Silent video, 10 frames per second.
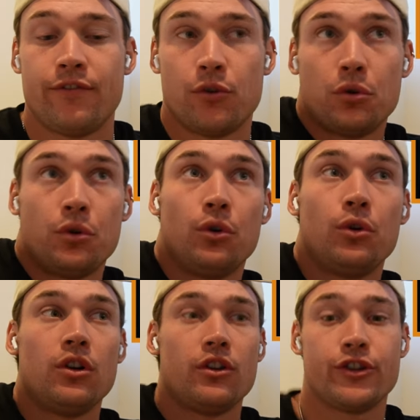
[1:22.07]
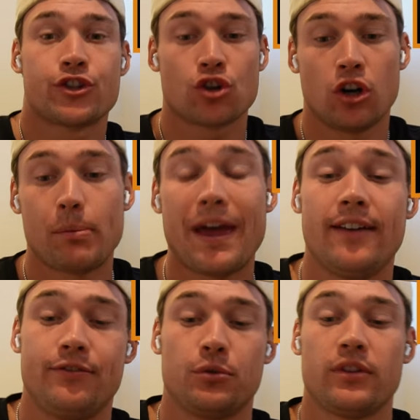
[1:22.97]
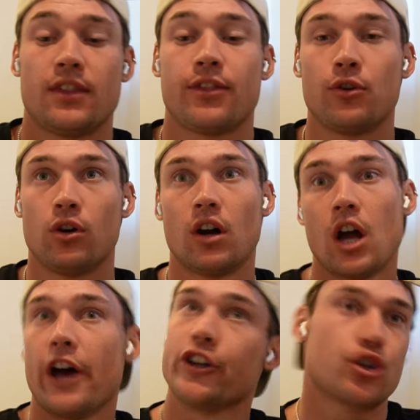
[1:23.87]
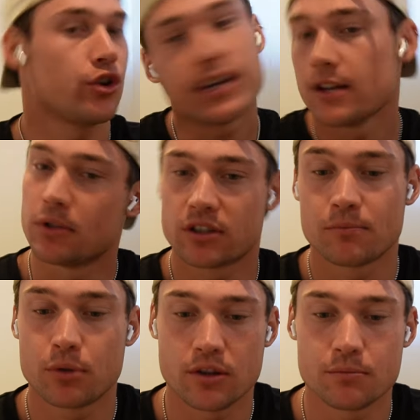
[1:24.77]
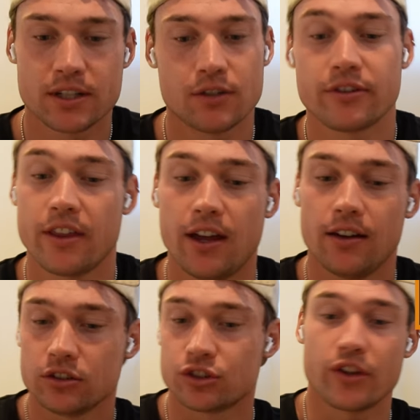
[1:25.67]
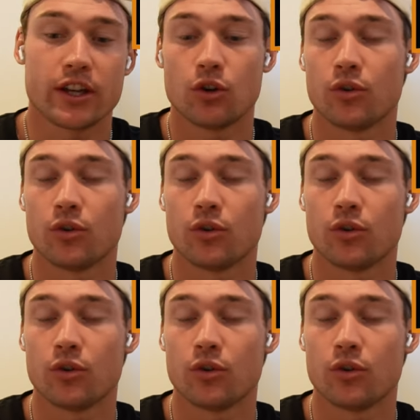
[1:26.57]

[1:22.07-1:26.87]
the oh, Chop, oh everyone then thought a traitor must have put themselves there, so they,